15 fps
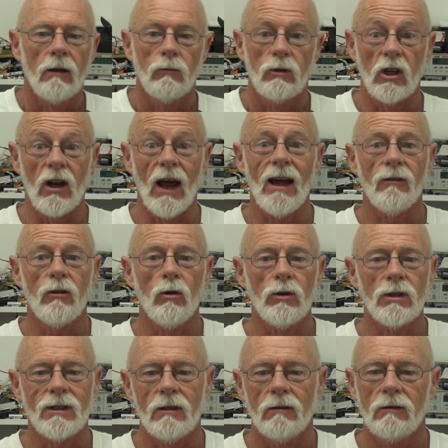today, of
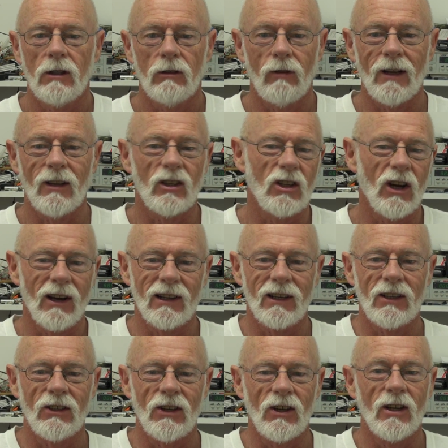course, you read the title,
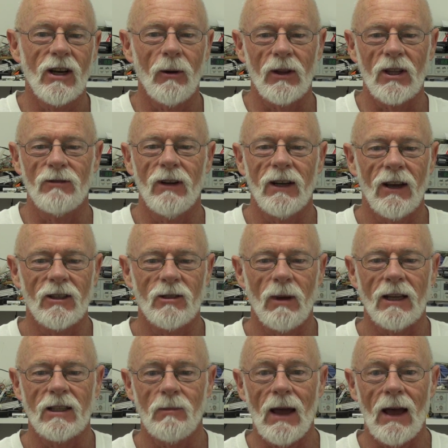didn't you? You know what this video is
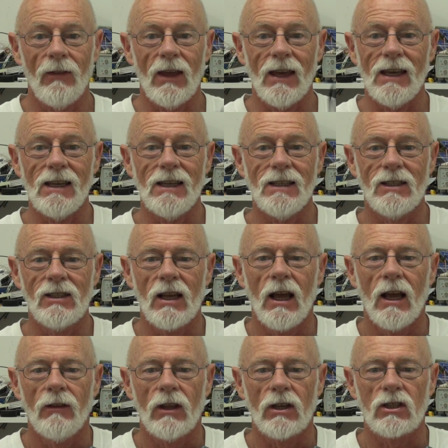about. It's about these,
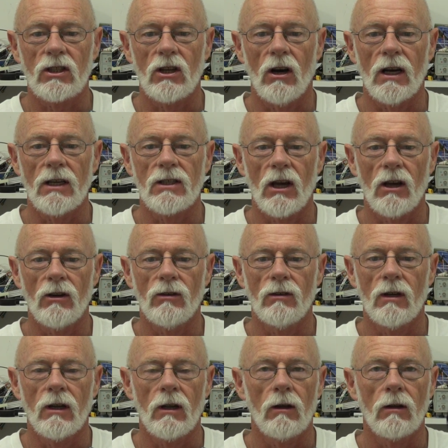the
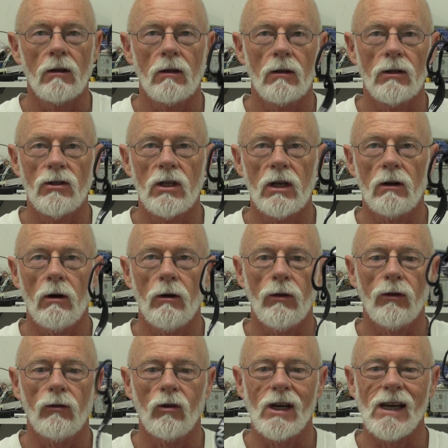SkyZone
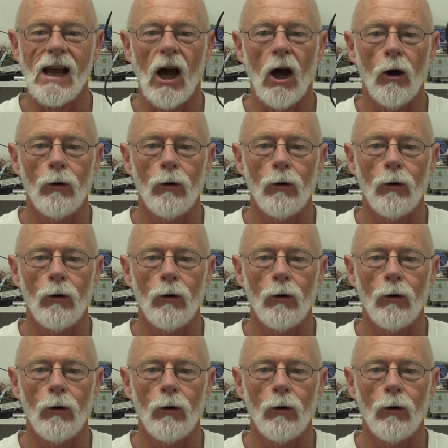030.